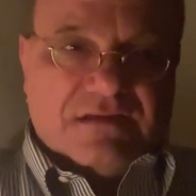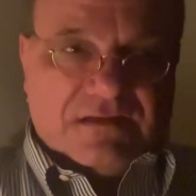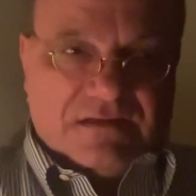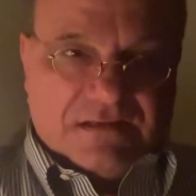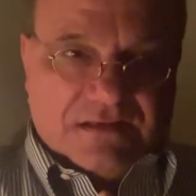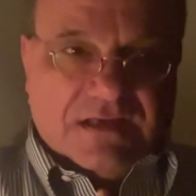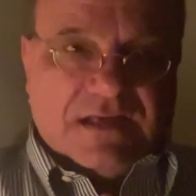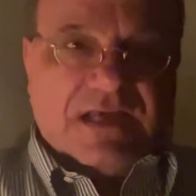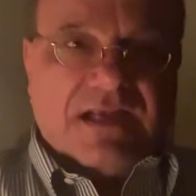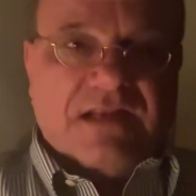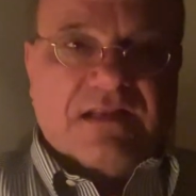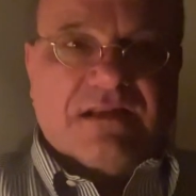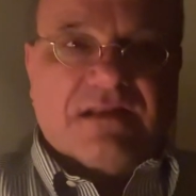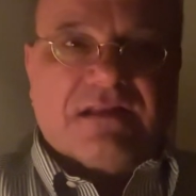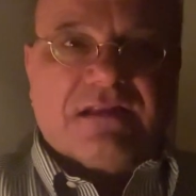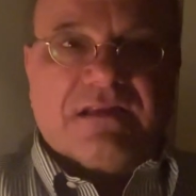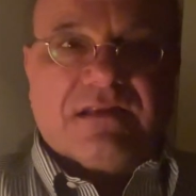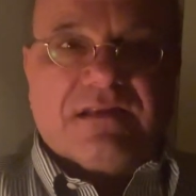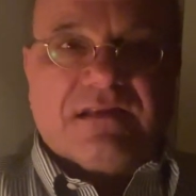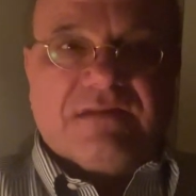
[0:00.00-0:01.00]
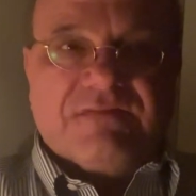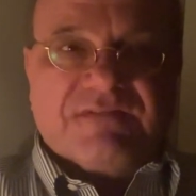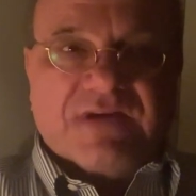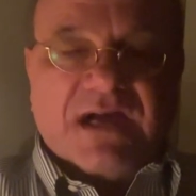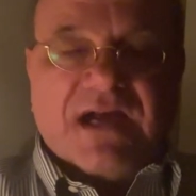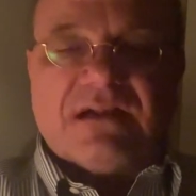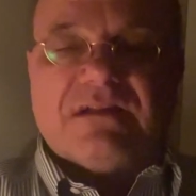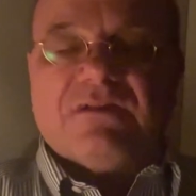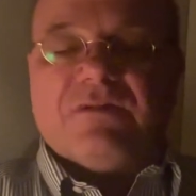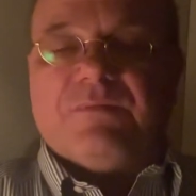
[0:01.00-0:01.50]
Again, and the
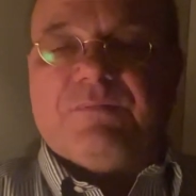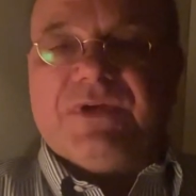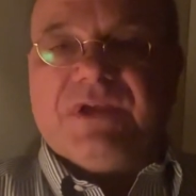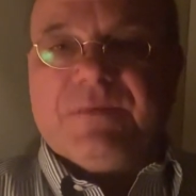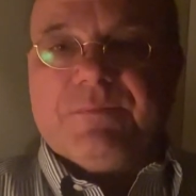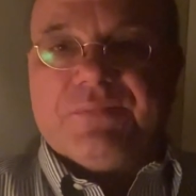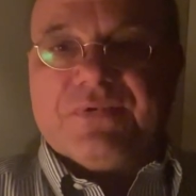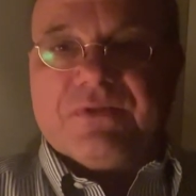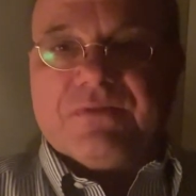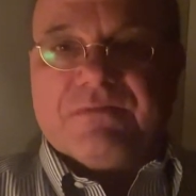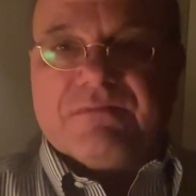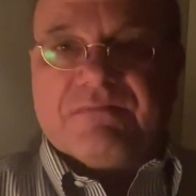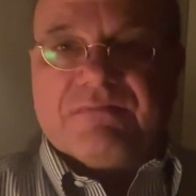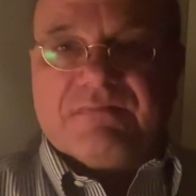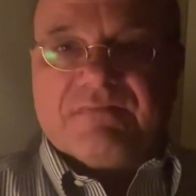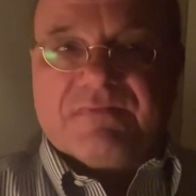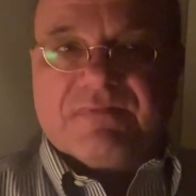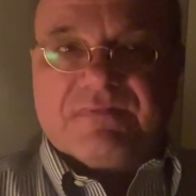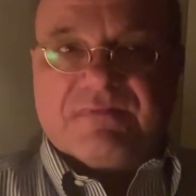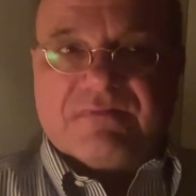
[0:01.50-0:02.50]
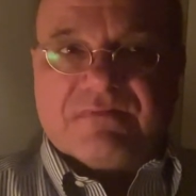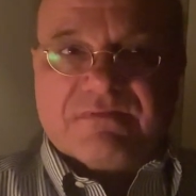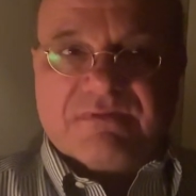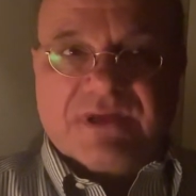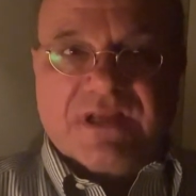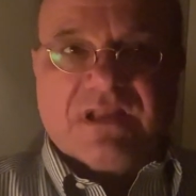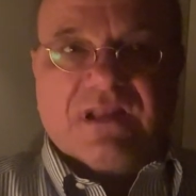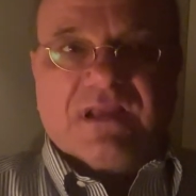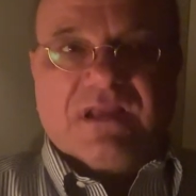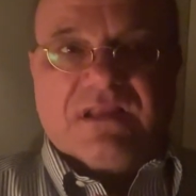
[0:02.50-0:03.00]
Wagner people
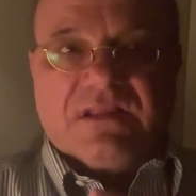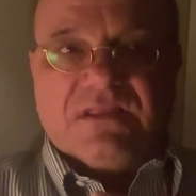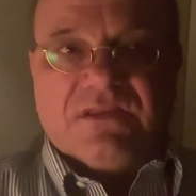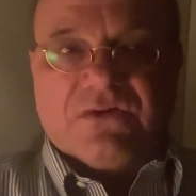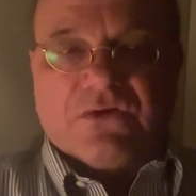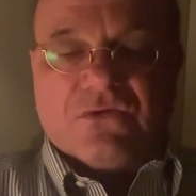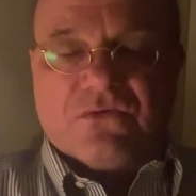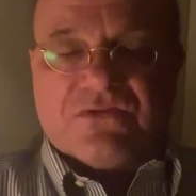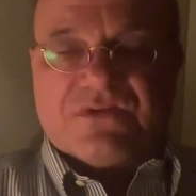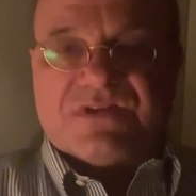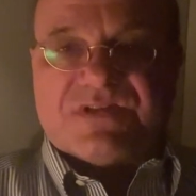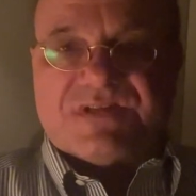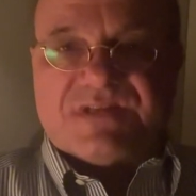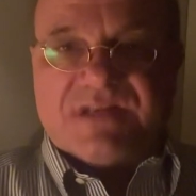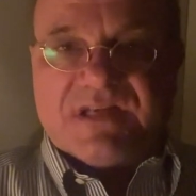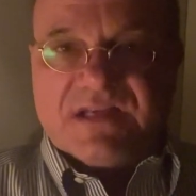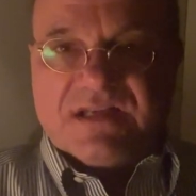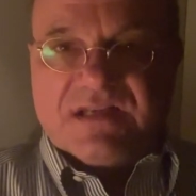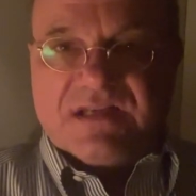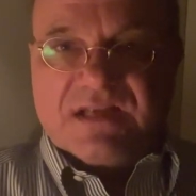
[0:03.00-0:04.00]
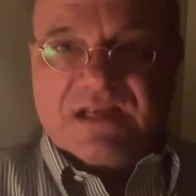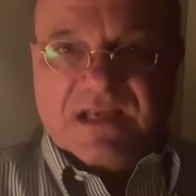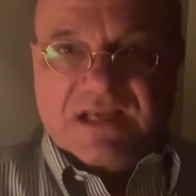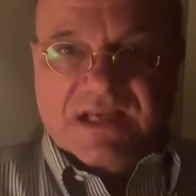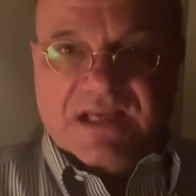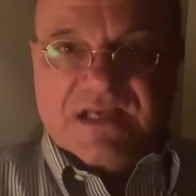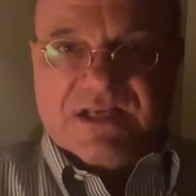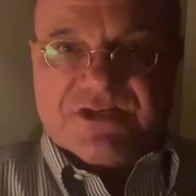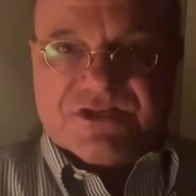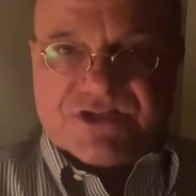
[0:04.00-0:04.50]
really don't stand
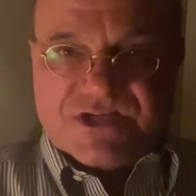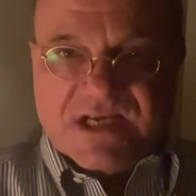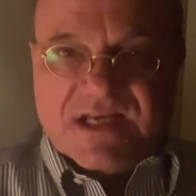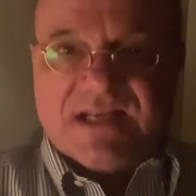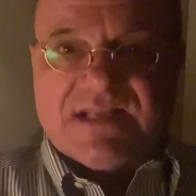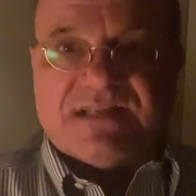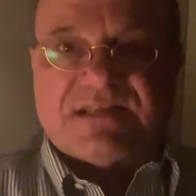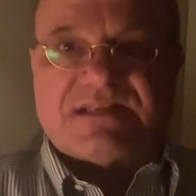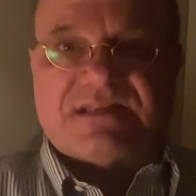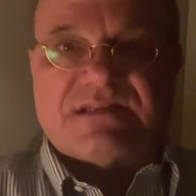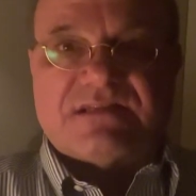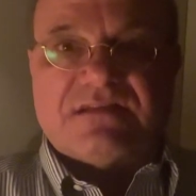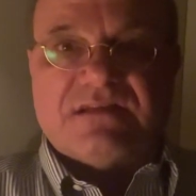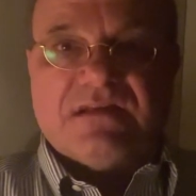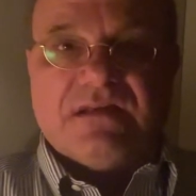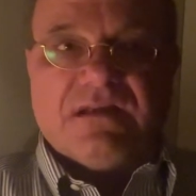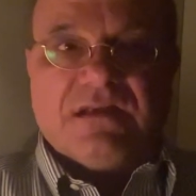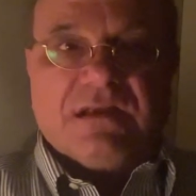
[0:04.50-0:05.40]
a chance